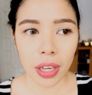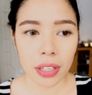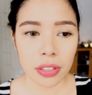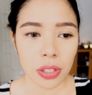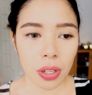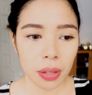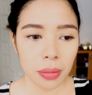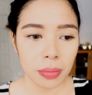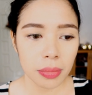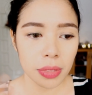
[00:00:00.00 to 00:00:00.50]
Okay,
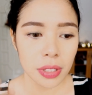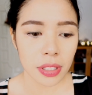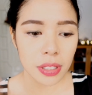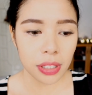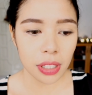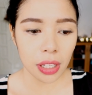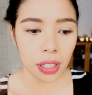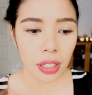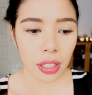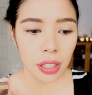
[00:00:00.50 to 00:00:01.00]
so I'm
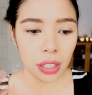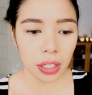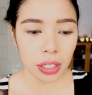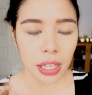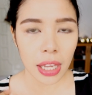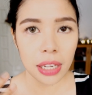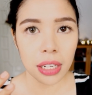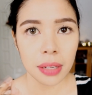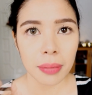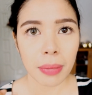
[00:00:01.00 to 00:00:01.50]
still
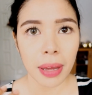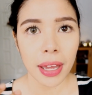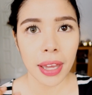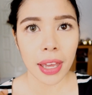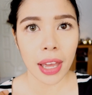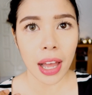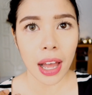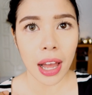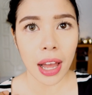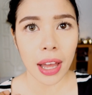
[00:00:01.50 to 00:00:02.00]
getting
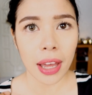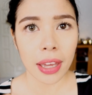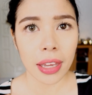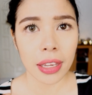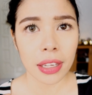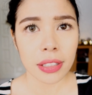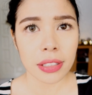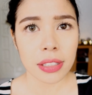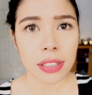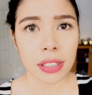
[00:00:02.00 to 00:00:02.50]
my
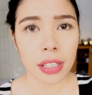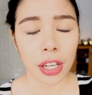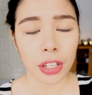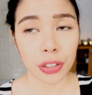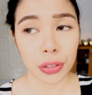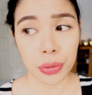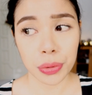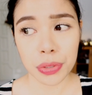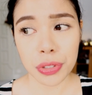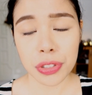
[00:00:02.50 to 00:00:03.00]
eyes
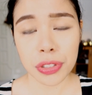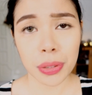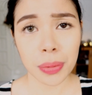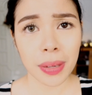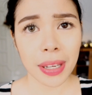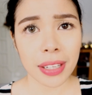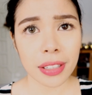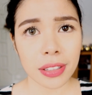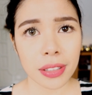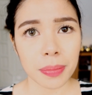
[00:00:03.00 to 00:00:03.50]
get used
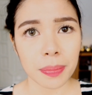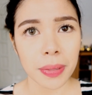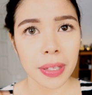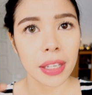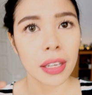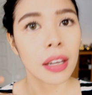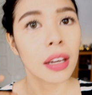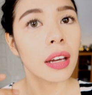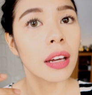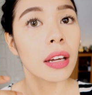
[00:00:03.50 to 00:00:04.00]
to it
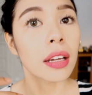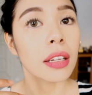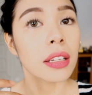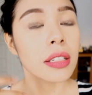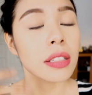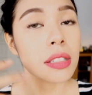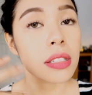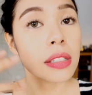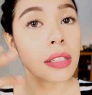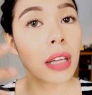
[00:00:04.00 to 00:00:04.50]

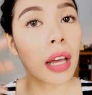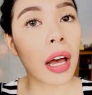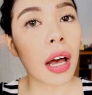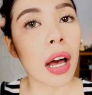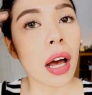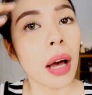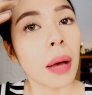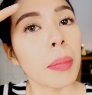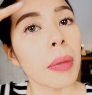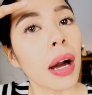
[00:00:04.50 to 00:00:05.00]
because
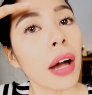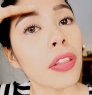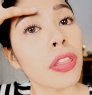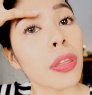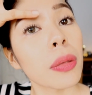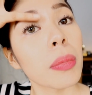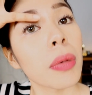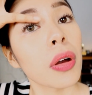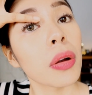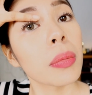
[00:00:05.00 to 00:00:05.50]

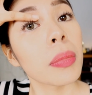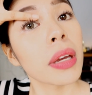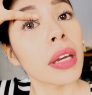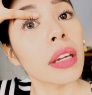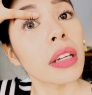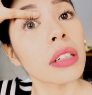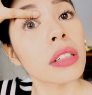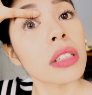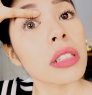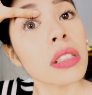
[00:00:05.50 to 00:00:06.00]
at the
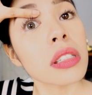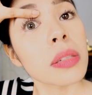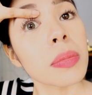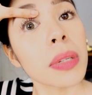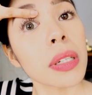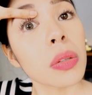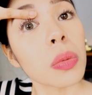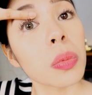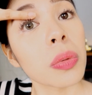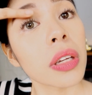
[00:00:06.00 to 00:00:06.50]
moment it's a
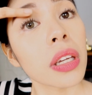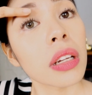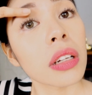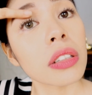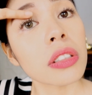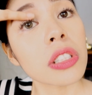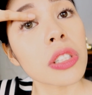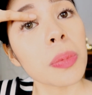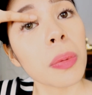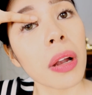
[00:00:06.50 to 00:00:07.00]
bit
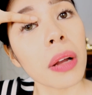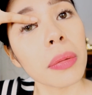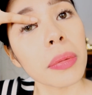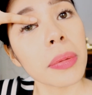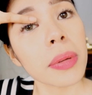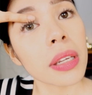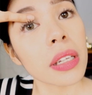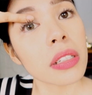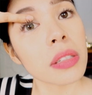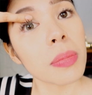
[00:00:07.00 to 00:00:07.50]
weird. It's
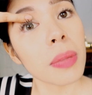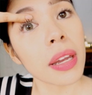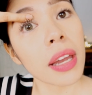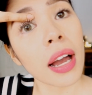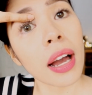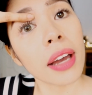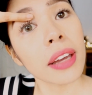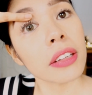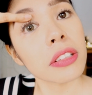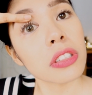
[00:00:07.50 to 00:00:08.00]
probably because my
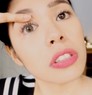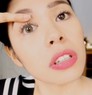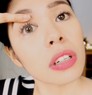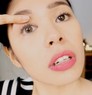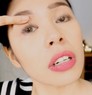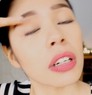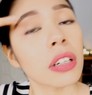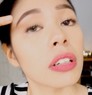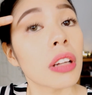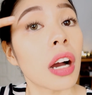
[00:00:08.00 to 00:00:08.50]
eyes
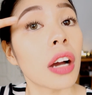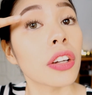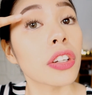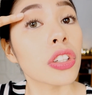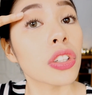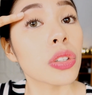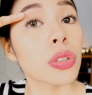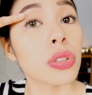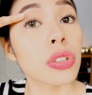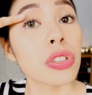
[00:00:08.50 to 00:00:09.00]
are not
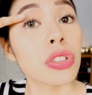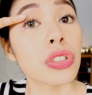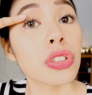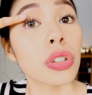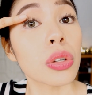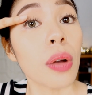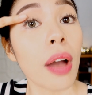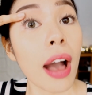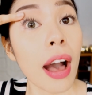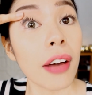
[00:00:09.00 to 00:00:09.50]
used
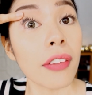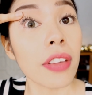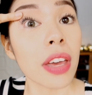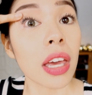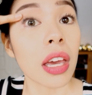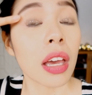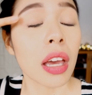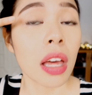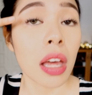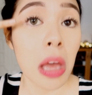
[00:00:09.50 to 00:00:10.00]
to
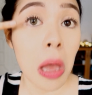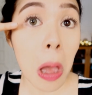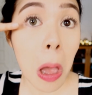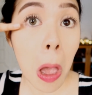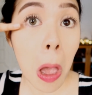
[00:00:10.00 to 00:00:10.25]
having